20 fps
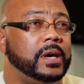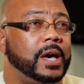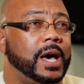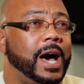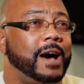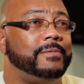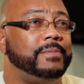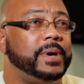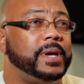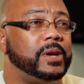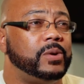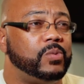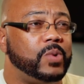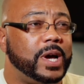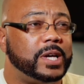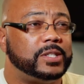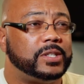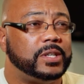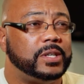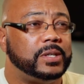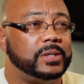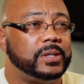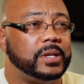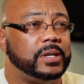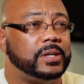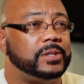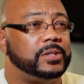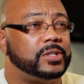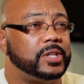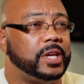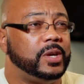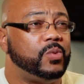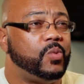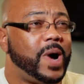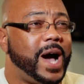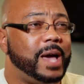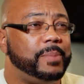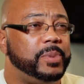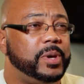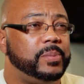I've been arrested and seen
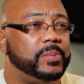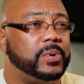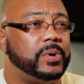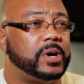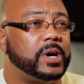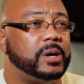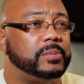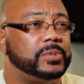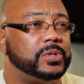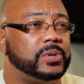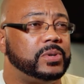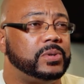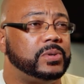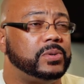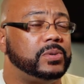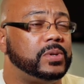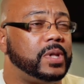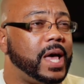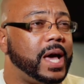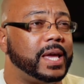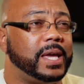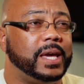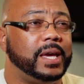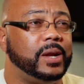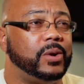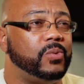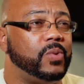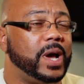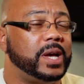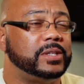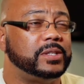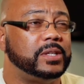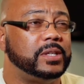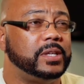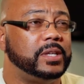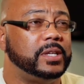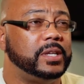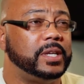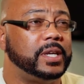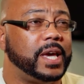white people come to like get
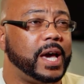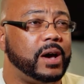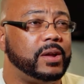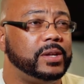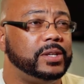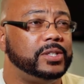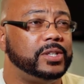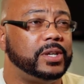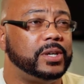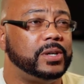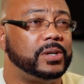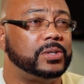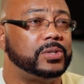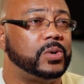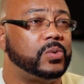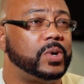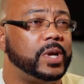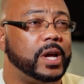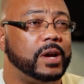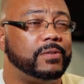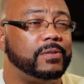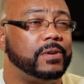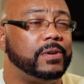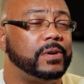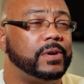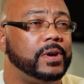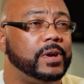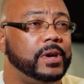arrested in the county jails or whatever